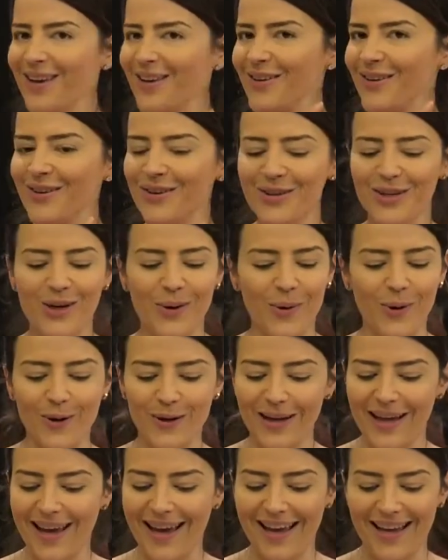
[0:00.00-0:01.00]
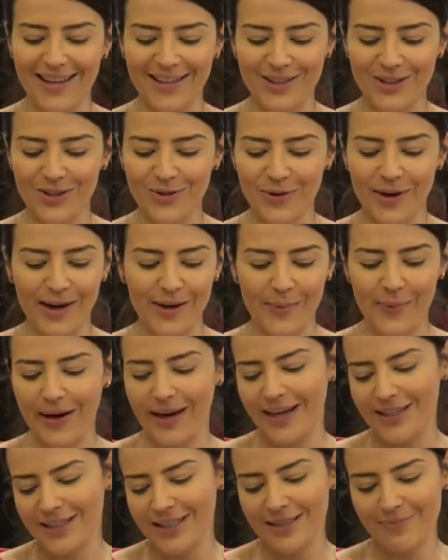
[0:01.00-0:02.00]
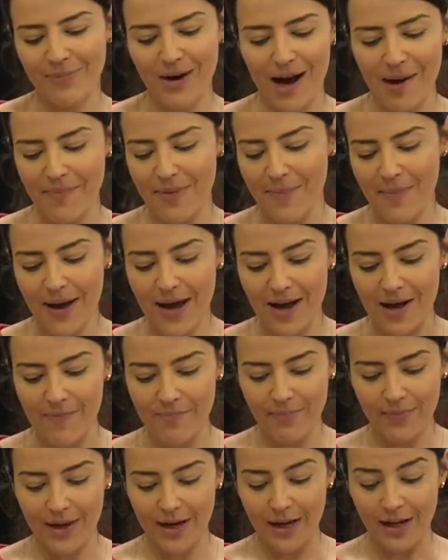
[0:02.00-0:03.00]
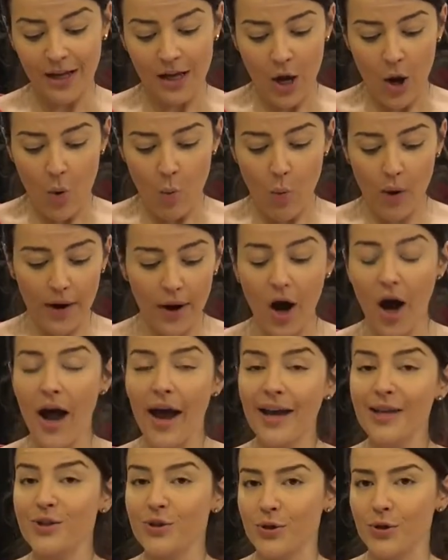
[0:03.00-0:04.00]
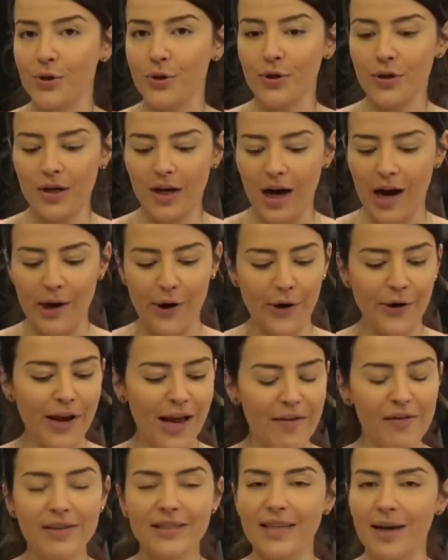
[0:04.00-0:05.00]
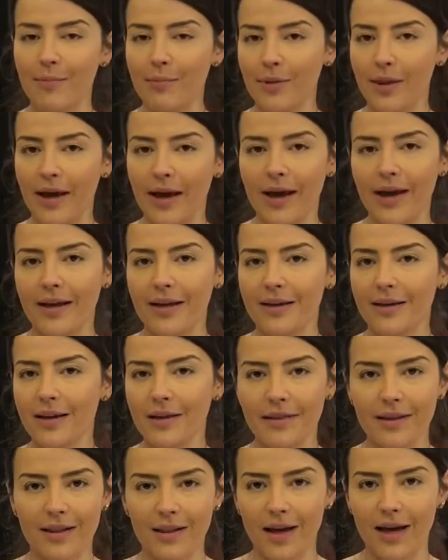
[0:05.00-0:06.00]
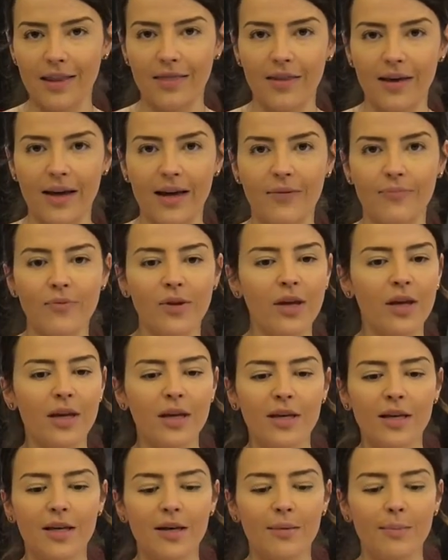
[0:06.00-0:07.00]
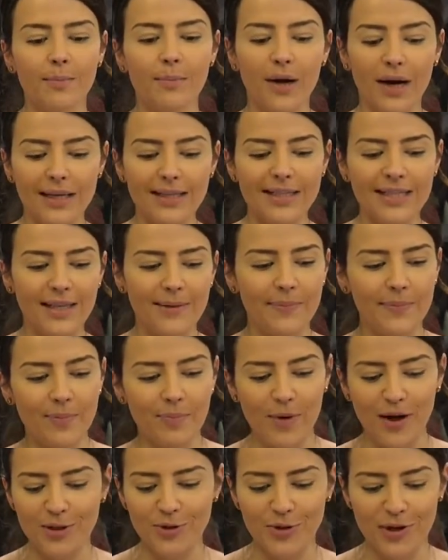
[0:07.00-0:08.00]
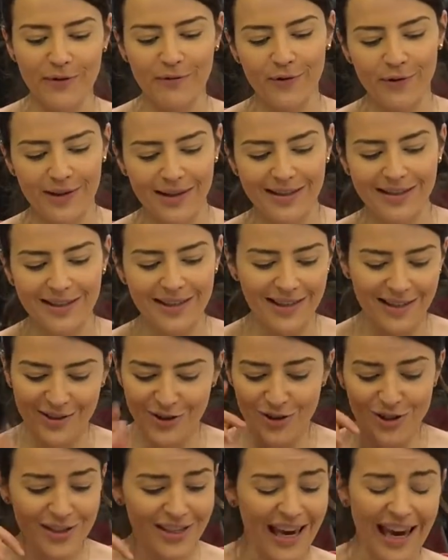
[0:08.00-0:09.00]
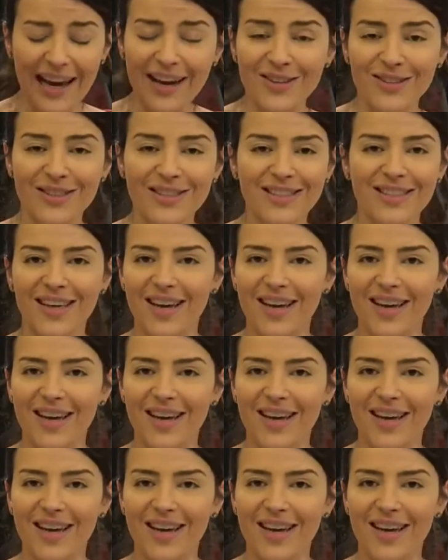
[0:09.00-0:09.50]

You're going to go on and straight away just pipe them out. Now, what I do, I don't have a template, nothing like that. My tip, my trick for this is just count.